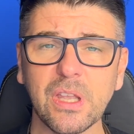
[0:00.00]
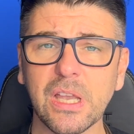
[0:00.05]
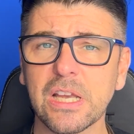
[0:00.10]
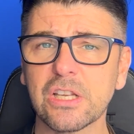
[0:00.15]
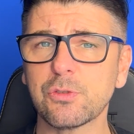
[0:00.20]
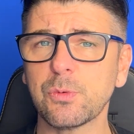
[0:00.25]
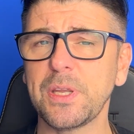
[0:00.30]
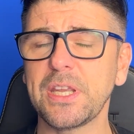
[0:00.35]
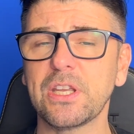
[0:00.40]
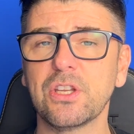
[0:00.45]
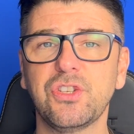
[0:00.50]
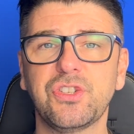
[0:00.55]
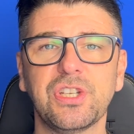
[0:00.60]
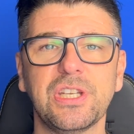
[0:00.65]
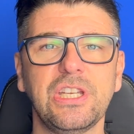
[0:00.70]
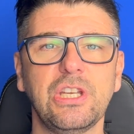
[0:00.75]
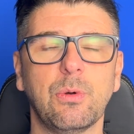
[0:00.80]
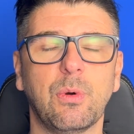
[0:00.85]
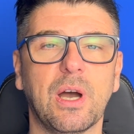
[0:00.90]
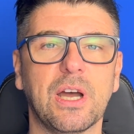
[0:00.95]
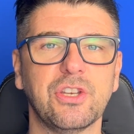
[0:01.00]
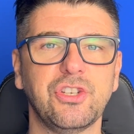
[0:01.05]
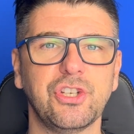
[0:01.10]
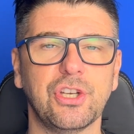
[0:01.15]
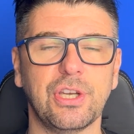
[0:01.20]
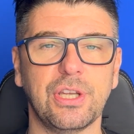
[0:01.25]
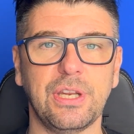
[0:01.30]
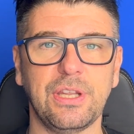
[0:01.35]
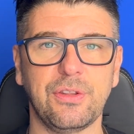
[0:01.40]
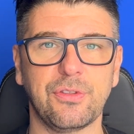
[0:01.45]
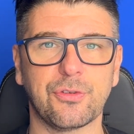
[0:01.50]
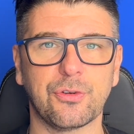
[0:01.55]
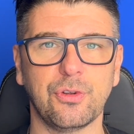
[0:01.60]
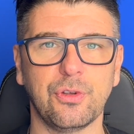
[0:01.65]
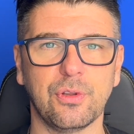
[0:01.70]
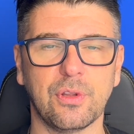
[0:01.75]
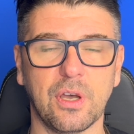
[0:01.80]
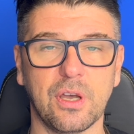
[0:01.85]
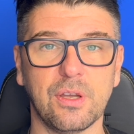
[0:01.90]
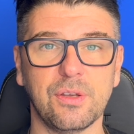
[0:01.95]
As we continue our journey
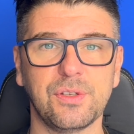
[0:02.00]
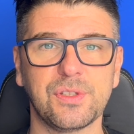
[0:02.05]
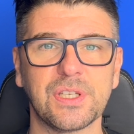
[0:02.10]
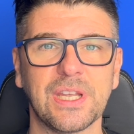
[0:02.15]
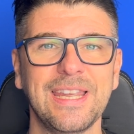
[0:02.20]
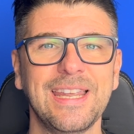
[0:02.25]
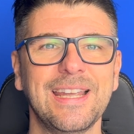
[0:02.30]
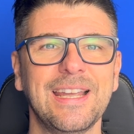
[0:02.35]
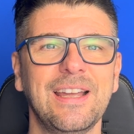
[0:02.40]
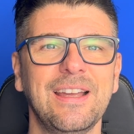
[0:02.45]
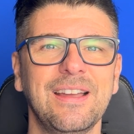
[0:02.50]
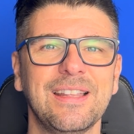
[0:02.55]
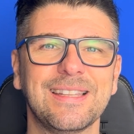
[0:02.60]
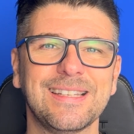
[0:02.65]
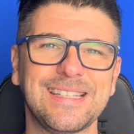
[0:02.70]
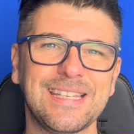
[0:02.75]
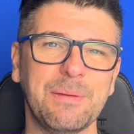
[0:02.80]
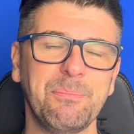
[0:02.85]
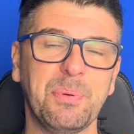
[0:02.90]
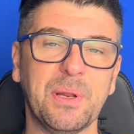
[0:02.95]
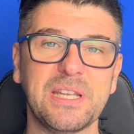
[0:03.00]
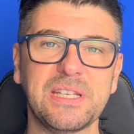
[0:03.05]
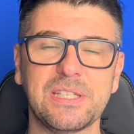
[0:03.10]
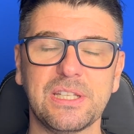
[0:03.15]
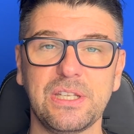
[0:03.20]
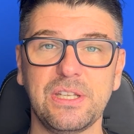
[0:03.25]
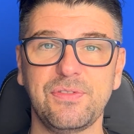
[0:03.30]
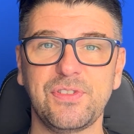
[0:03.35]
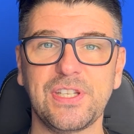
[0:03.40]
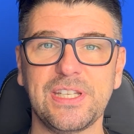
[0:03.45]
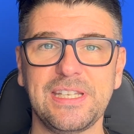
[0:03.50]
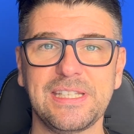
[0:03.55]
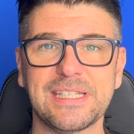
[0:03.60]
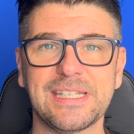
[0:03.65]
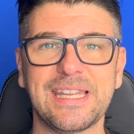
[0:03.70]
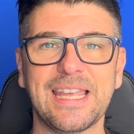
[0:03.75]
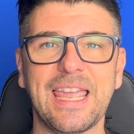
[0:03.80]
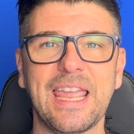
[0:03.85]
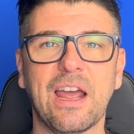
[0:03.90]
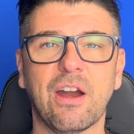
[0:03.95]
through those, the templates that you've seen
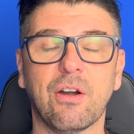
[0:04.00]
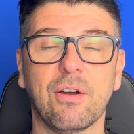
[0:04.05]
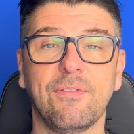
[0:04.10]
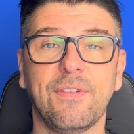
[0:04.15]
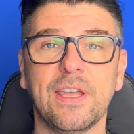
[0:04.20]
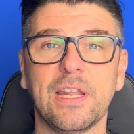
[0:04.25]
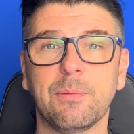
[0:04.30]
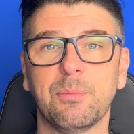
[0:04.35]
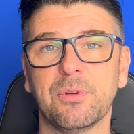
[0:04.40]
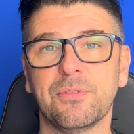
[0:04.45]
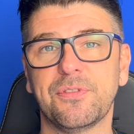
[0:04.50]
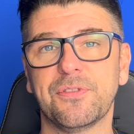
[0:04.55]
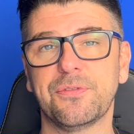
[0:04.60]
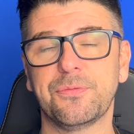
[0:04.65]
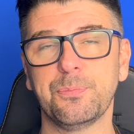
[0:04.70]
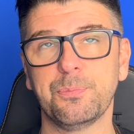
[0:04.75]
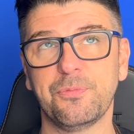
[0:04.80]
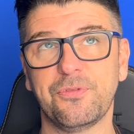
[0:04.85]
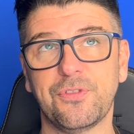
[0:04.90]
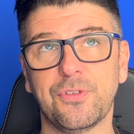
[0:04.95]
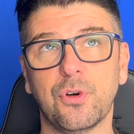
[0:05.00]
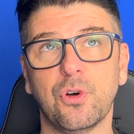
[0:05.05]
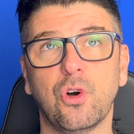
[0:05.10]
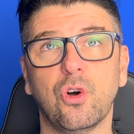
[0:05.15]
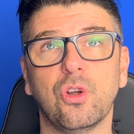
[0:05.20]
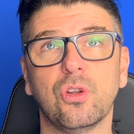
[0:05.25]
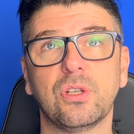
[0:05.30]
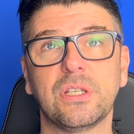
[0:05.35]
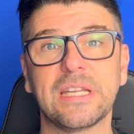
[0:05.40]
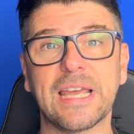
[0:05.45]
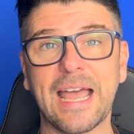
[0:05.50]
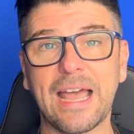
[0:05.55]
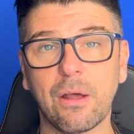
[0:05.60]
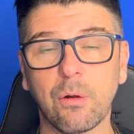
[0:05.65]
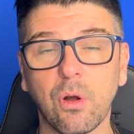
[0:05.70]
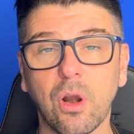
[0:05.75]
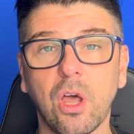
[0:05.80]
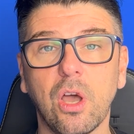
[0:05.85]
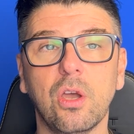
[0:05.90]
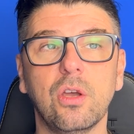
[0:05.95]
today are available for, for
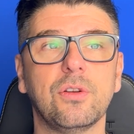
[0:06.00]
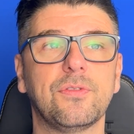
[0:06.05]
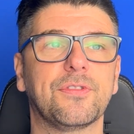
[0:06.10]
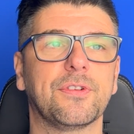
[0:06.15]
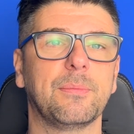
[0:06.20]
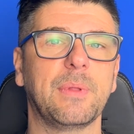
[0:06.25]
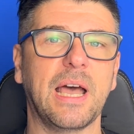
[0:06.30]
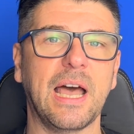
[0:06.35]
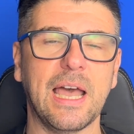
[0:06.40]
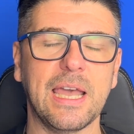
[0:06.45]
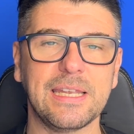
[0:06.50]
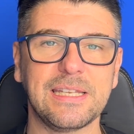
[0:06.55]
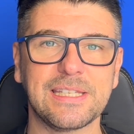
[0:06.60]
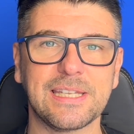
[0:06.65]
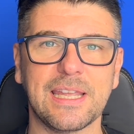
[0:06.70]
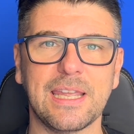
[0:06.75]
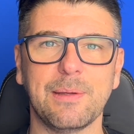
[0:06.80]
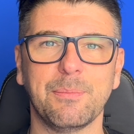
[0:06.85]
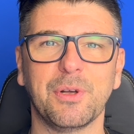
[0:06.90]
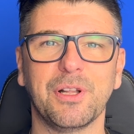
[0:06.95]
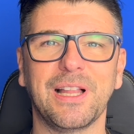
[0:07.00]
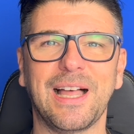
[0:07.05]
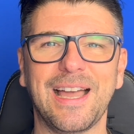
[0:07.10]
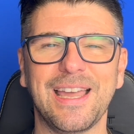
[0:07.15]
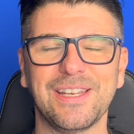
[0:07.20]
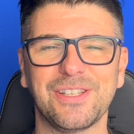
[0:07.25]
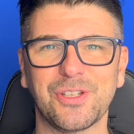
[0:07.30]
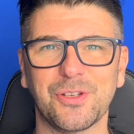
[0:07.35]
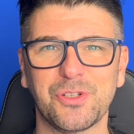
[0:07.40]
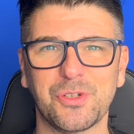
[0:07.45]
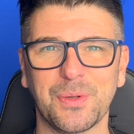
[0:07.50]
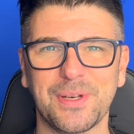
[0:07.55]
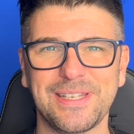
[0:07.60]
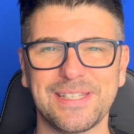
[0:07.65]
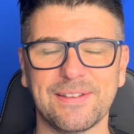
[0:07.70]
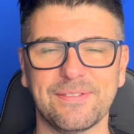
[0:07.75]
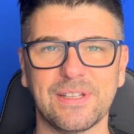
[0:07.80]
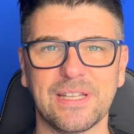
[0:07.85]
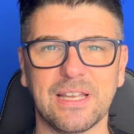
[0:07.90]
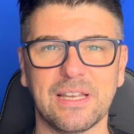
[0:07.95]
download from the High Table ISO
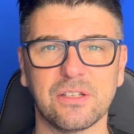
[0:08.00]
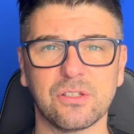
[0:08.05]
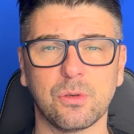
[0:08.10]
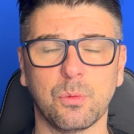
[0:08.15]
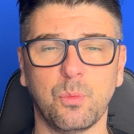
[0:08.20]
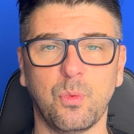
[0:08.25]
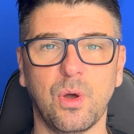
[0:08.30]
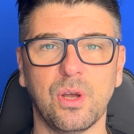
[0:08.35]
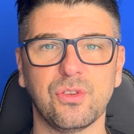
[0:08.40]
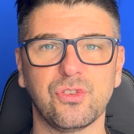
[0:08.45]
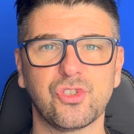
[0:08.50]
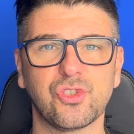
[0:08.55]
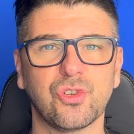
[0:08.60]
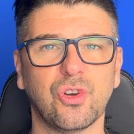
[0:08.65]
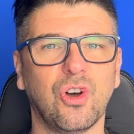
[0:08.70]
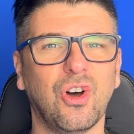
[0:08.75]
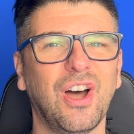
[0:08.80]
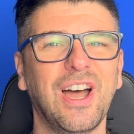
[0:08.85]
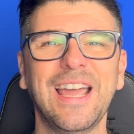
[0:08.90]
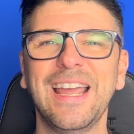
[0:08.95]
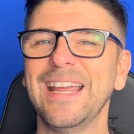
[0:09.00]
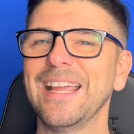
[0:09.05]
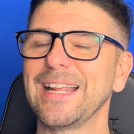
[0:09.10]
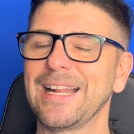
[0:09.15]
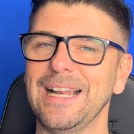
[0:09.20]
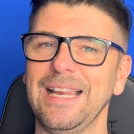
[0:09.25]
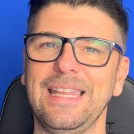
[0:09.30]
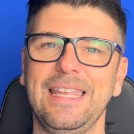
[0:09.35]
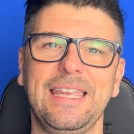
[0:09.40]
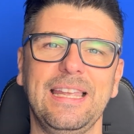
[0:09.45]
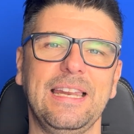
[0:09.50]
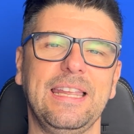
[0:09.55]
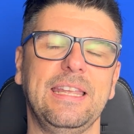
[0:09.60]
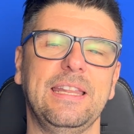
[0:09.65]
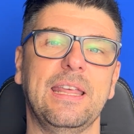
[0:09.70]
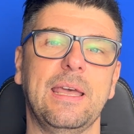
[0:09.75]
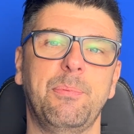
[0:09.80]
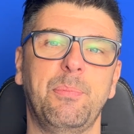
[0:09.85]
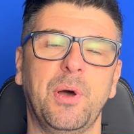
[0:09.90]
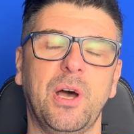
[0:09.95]
27001 store. Clearly,
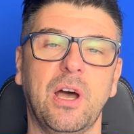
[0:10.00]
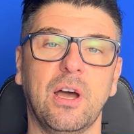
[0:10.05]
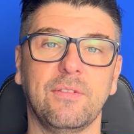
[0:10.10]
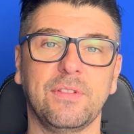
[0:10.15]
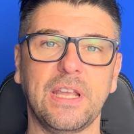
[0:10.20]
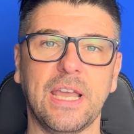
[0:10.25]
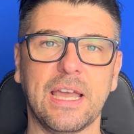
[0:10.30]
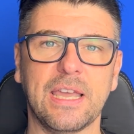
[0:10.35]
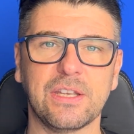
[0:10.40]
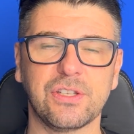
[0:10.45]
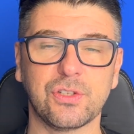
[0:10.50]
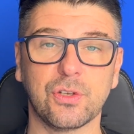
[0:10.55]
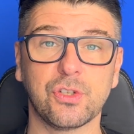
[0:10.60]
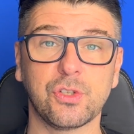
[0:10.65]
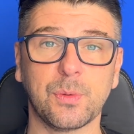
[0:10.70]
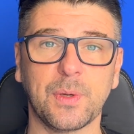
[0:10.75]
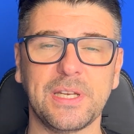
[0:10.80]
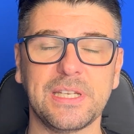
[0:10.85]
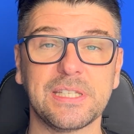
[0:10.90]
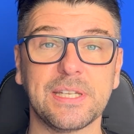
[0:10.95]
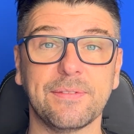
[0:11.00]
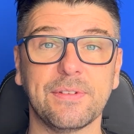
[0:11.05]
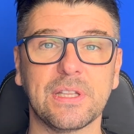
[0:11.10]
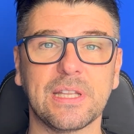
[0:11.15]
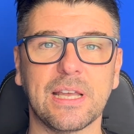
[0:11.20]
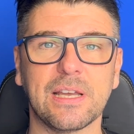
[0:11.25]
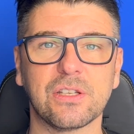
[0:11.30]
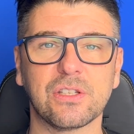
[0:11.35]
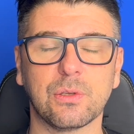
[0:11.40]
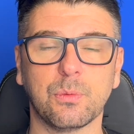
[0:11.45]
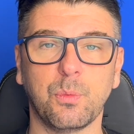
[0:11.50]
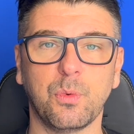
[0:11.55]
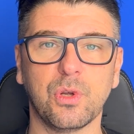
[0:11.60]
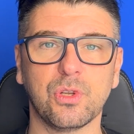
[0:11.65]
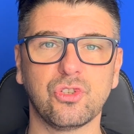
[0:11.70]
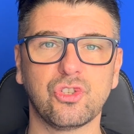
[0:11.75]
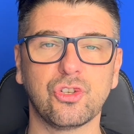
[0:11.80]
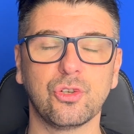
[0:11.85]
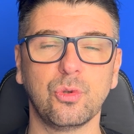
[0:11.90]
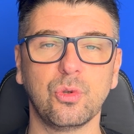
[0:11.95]
they're part of the ISO
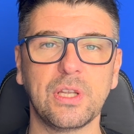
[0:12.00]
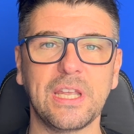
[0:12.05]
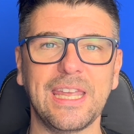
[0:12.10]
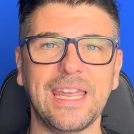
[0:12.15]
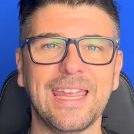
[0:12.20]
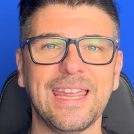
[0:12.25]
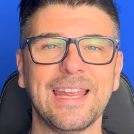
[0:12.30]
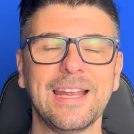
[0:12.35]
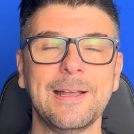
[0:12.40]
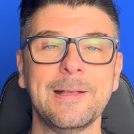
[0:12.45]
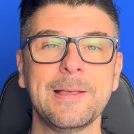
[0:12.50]
27001 toolkit.